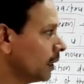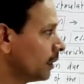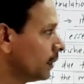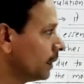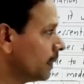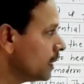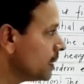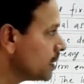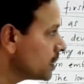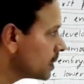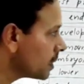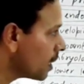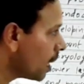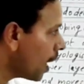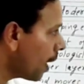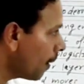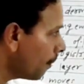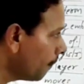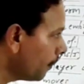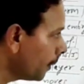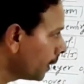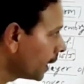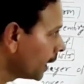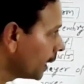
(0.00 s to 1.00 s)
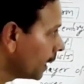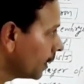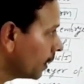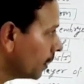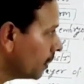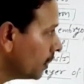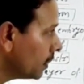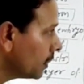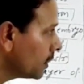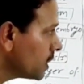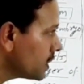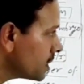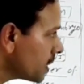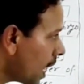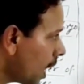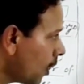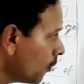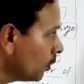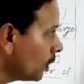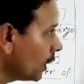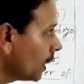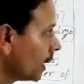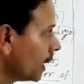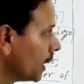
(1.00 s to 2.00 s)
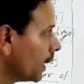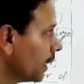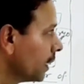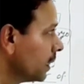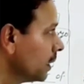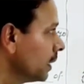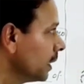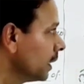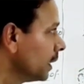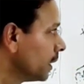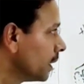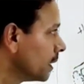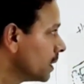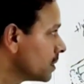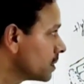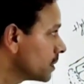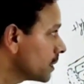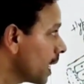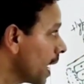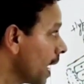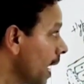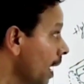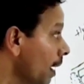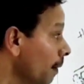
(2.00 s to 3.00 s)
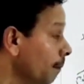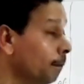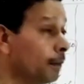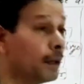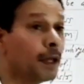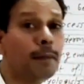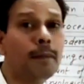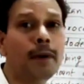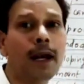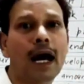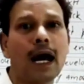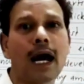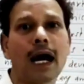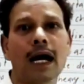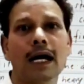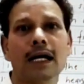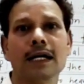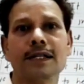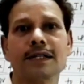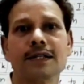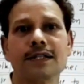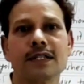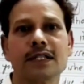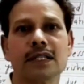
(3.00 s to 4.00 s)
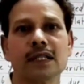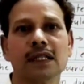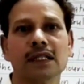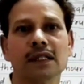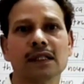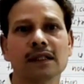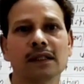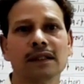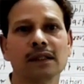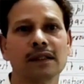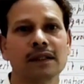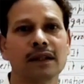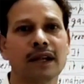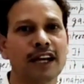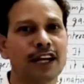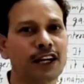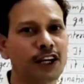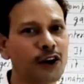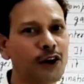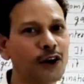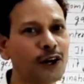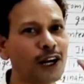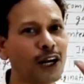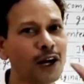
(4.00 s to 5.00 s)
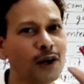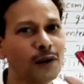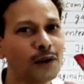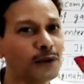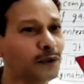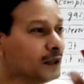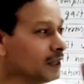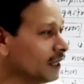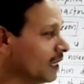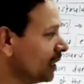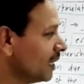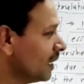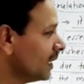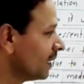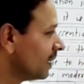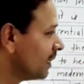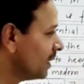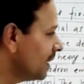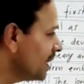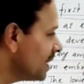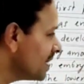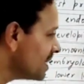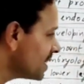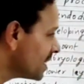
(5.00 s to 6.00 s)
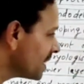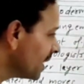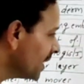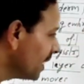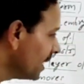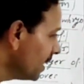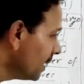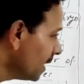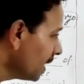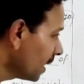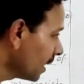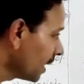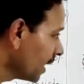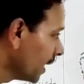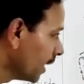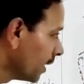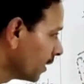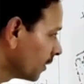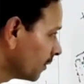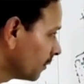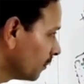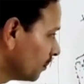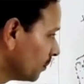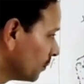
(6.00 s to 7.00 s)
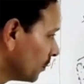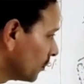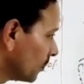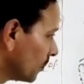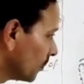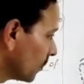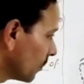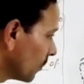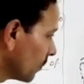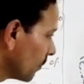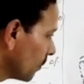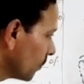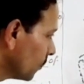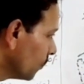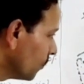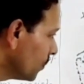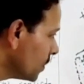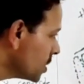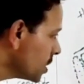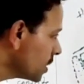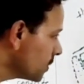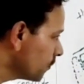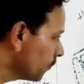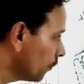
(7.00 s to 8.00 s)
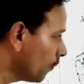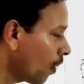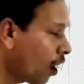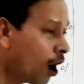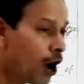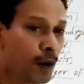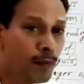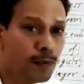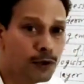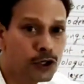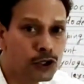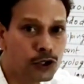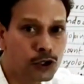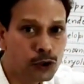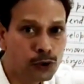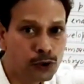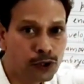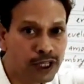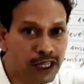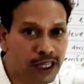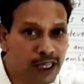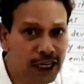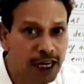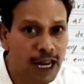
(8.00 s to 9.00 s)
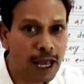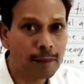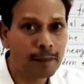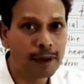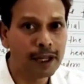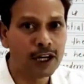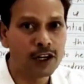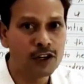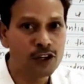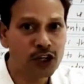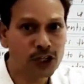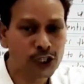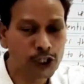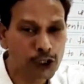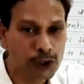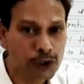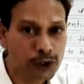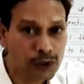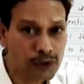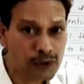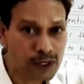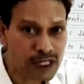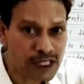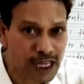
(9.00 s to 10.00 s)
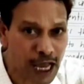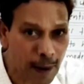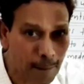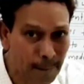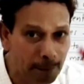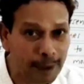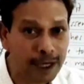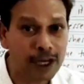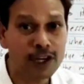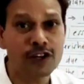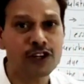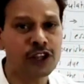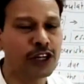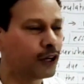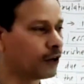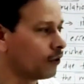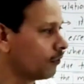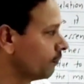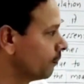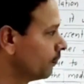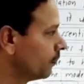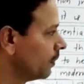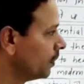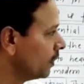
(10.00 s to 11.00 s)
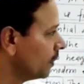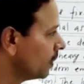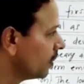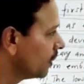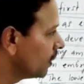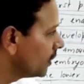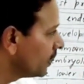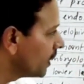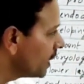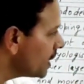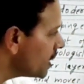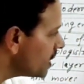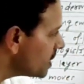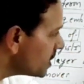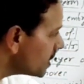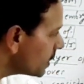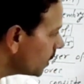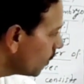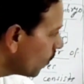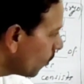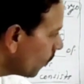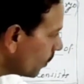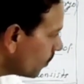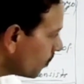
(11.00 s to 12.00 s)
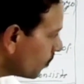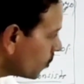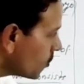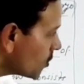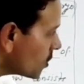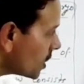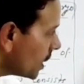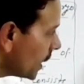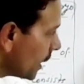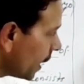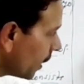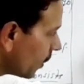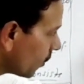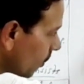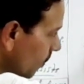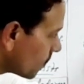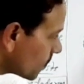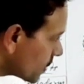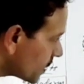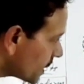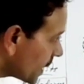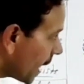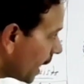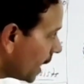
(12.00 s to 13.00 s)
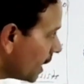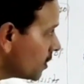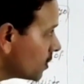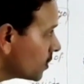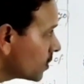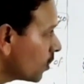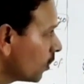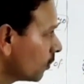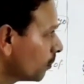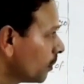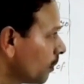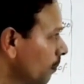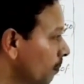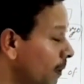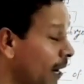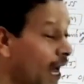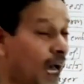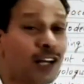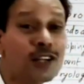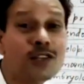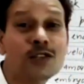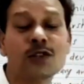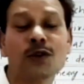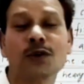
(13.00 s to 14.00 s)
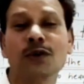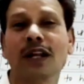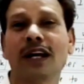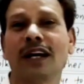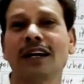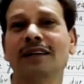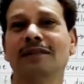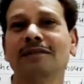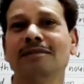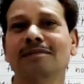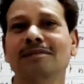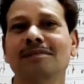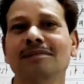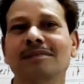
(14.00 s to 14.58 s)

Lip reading: This upper layer, this outer layer, it is epiblast. Not down, this inner layer, which is formed due to delamination, due to separation of these lowermost layer of cells of the blastoderm.